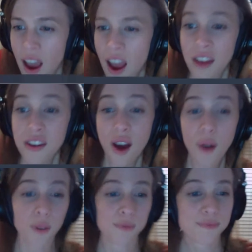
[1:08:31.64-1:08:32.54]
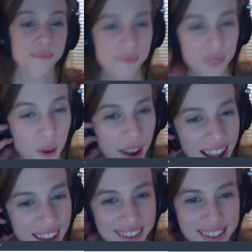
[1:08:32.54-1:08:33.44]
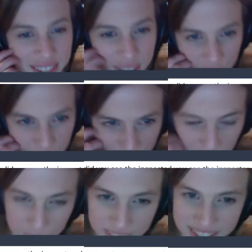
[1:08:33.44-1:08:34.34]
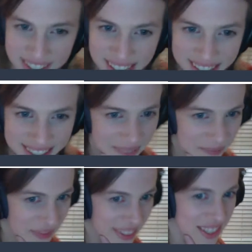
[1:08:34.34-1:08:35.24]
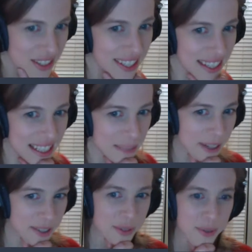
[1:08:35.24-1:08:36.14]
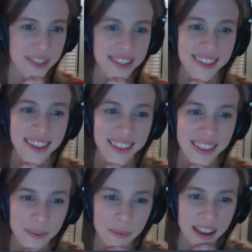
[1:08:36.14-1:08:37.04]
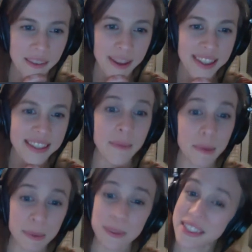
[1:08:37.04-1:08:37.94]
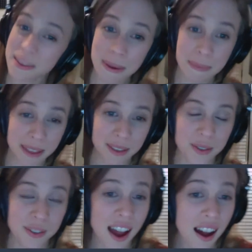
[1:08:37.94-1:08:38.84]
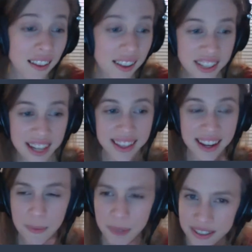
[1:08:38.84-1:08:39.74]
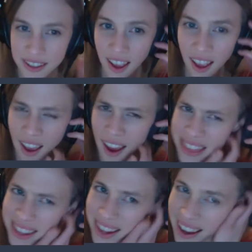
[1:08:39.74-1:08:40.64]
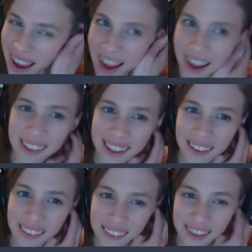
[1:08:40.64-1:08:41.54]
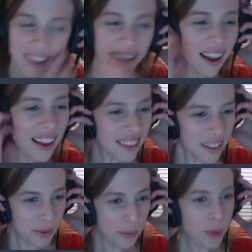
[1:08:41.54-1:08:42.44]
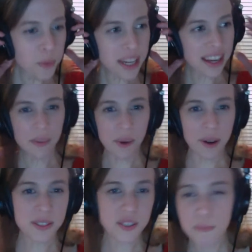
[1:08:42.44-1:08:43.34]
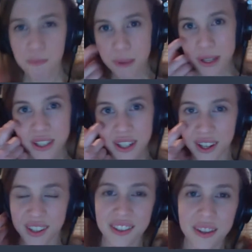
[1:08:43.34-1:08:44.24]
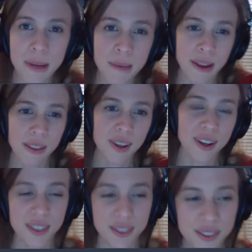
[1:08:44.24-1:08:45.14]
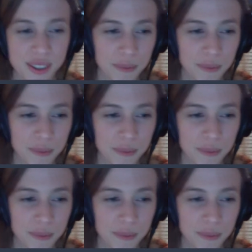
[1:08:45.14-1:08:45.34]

No, no, I haven't. So Owen Lister says, "Did you see the Inspector shorts? They're made by the same people who did the Pink Panther shorts. I'll I'll check that out because I think I had like a, I think there was one weekend where I was just binging on the Pink Panther cartoons,